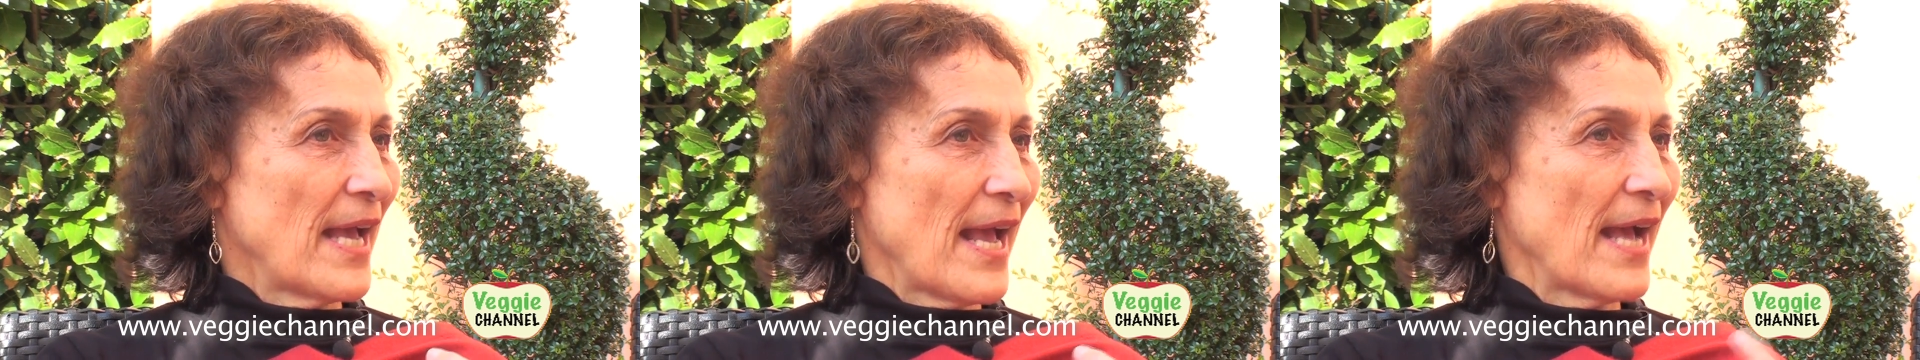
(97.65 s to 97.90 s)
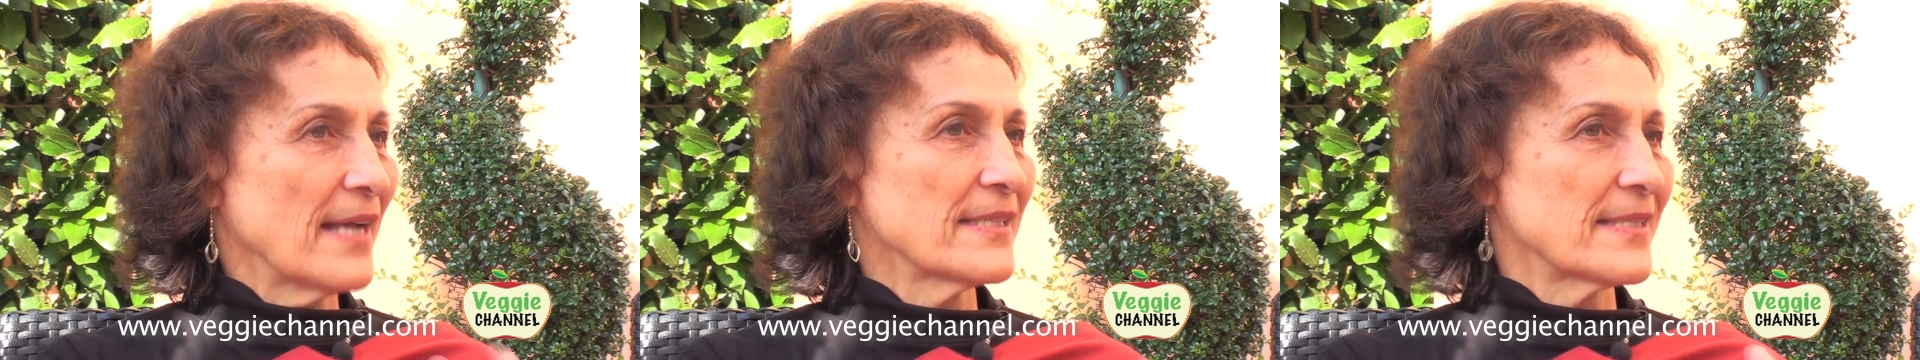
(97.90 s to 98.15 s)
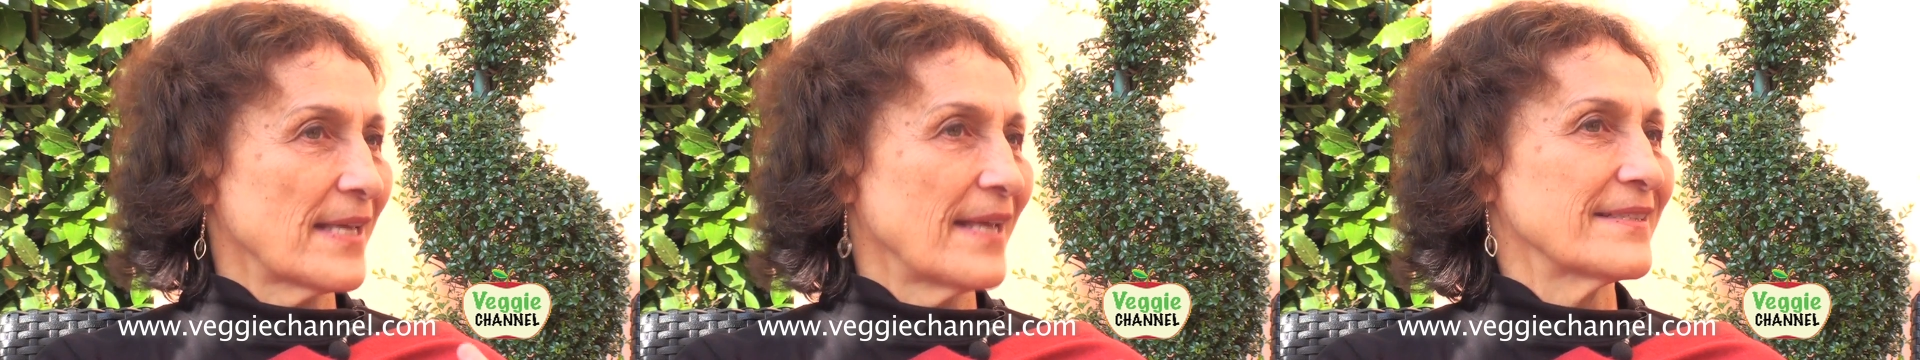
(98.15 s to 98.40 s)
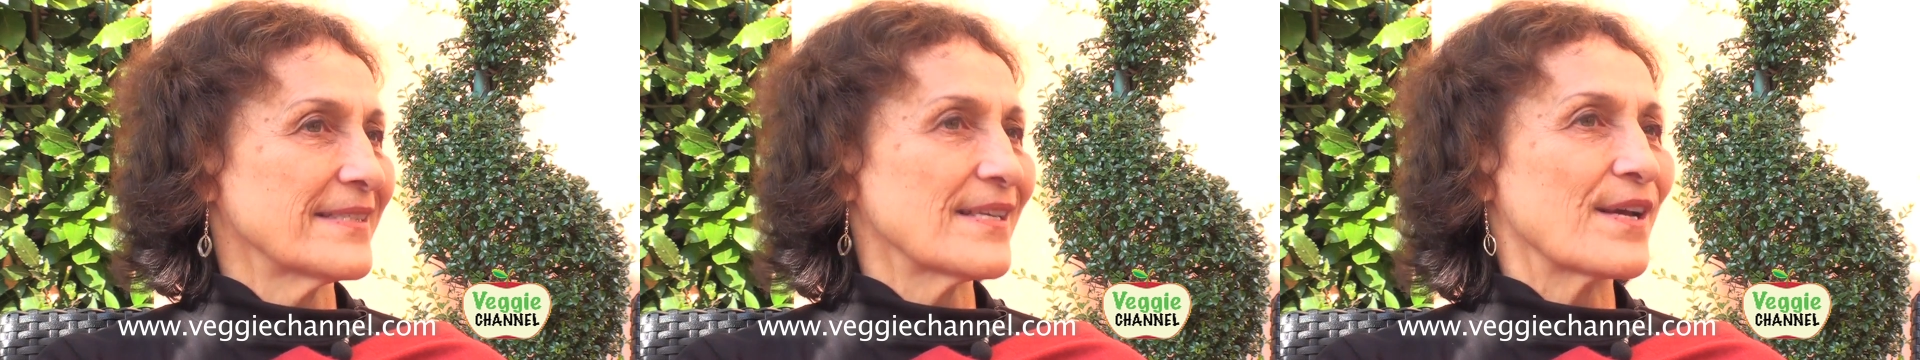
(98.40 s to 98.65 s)
has
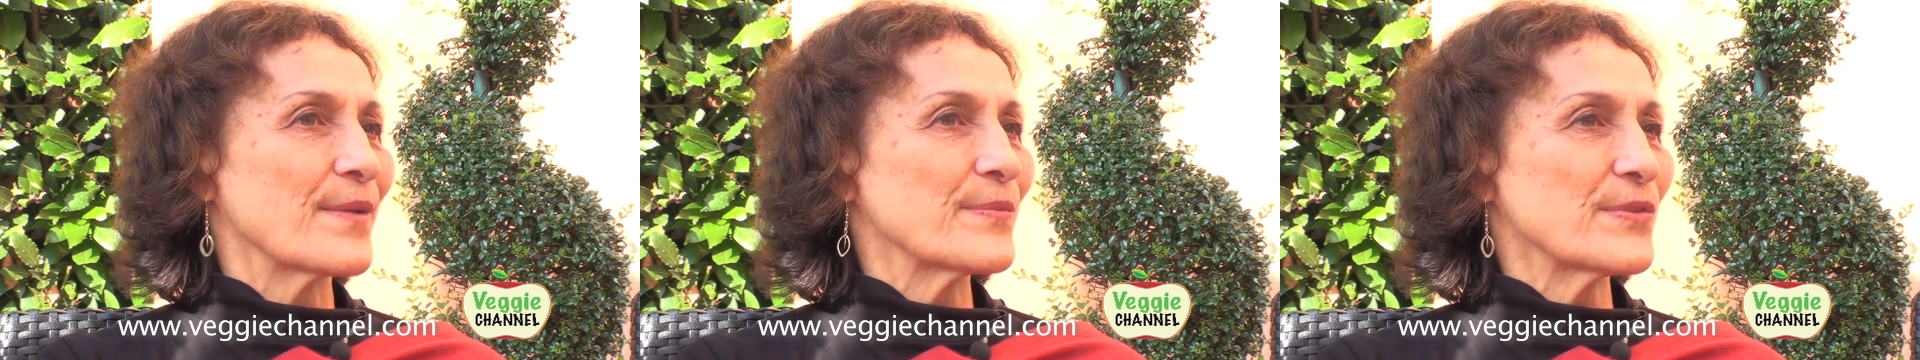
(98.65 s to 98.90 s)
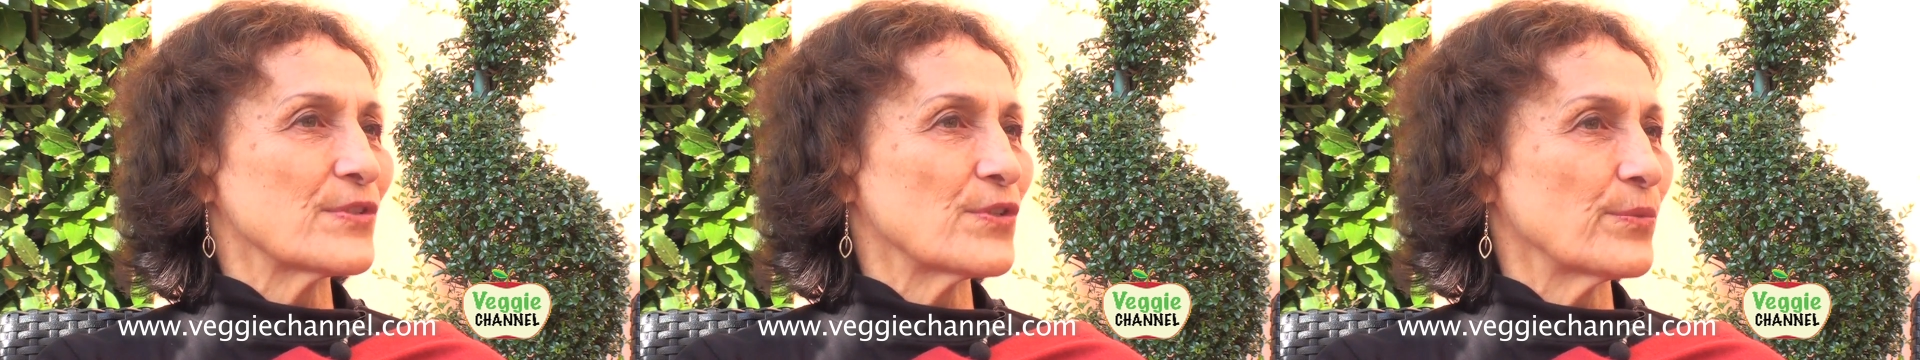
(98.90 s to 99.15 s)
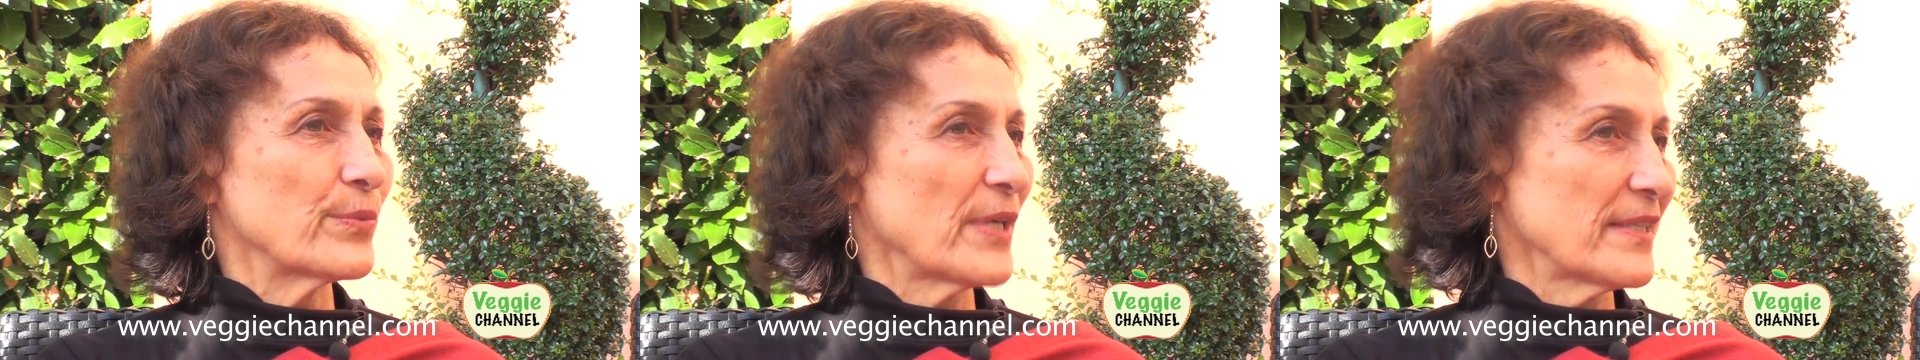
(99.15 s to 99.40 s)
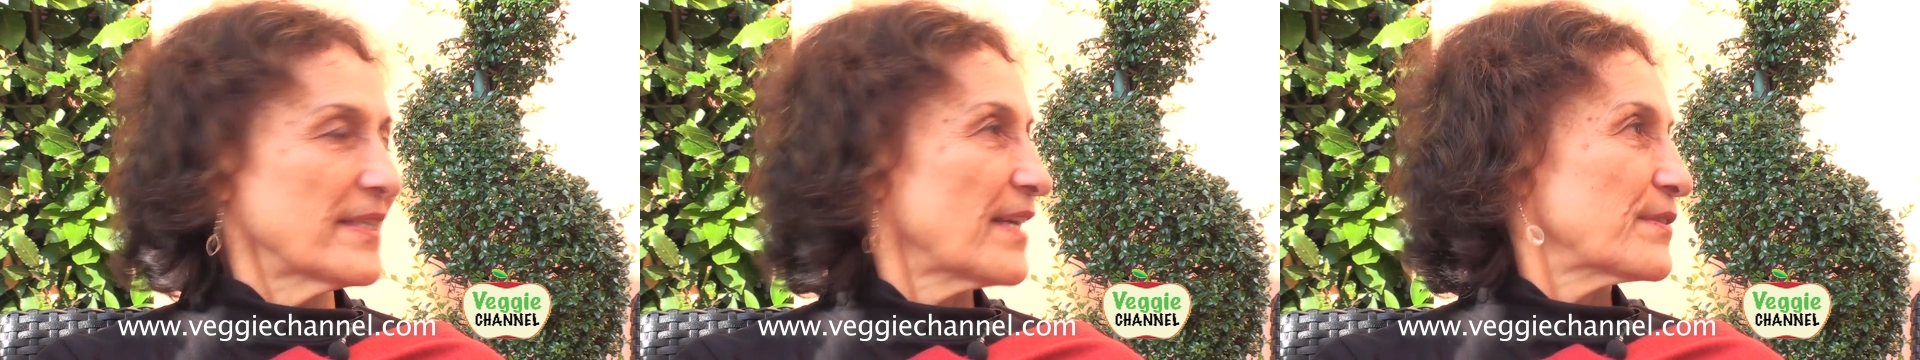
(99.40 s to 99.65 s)
enzymes to
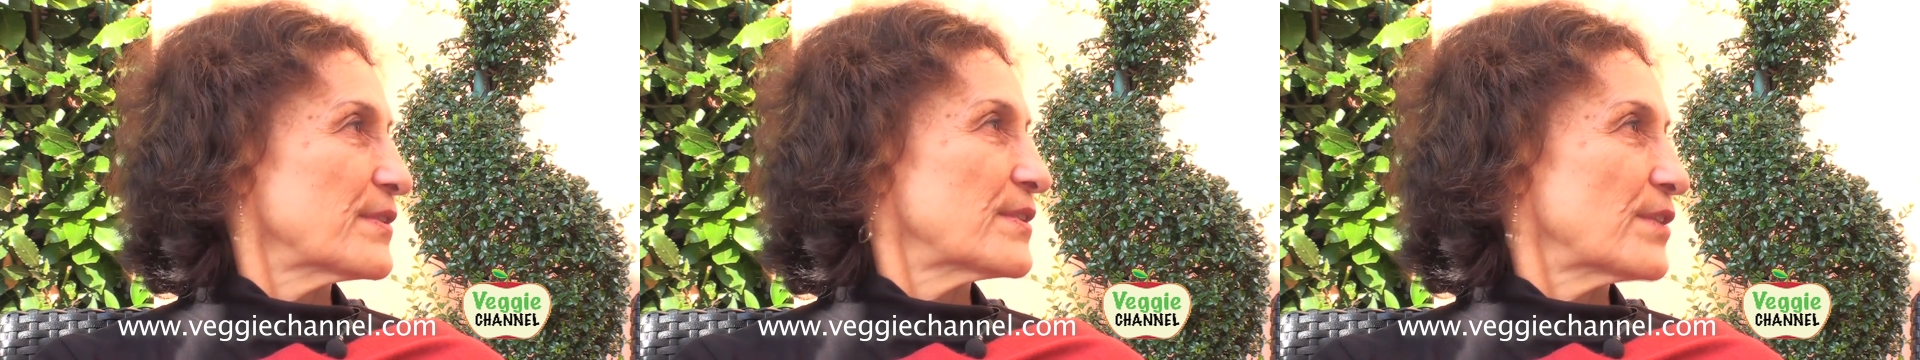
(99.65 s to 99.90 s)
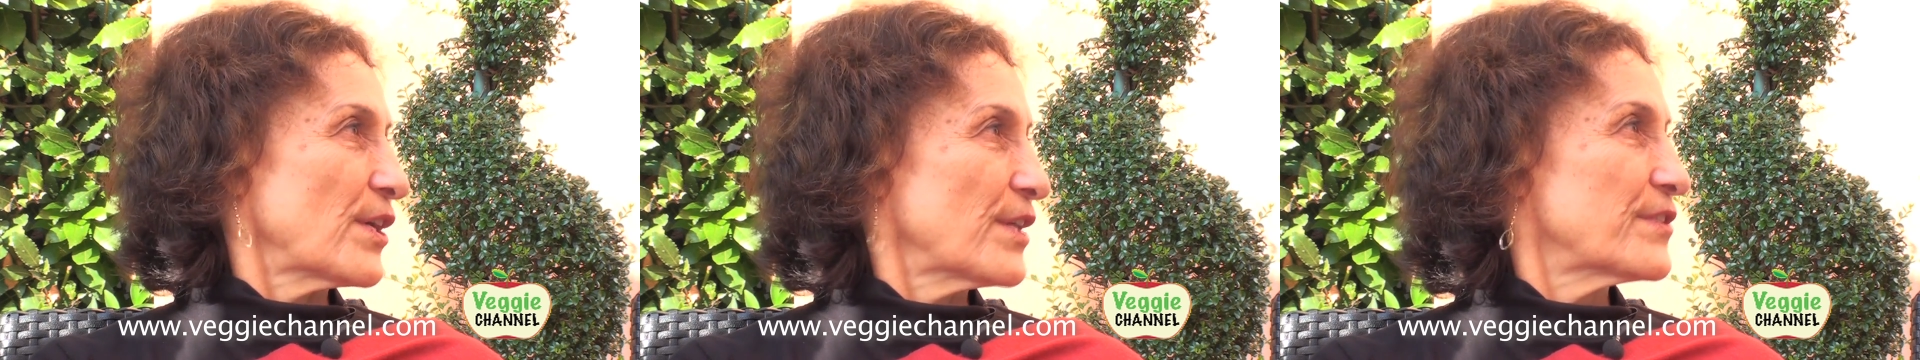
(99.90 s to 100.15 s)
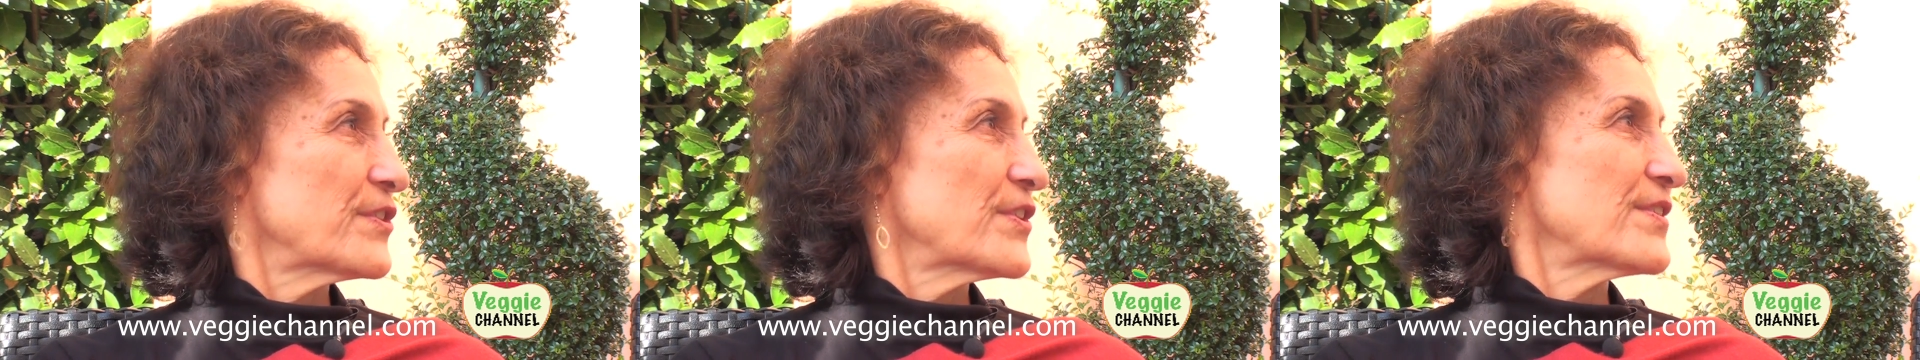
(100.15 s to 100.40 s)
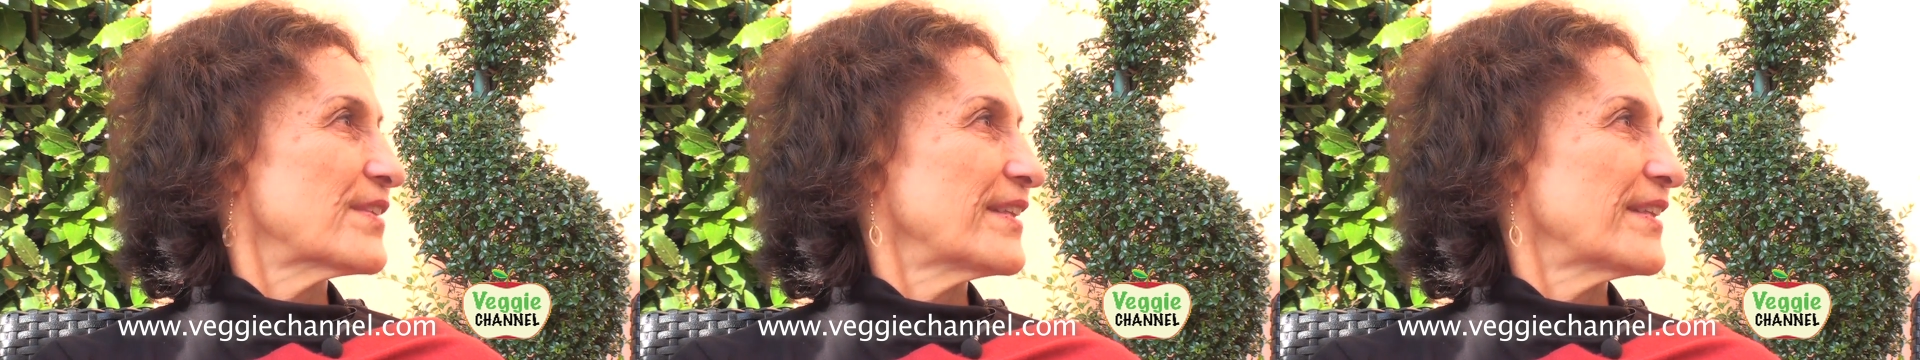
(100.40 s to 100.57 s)
break down starches,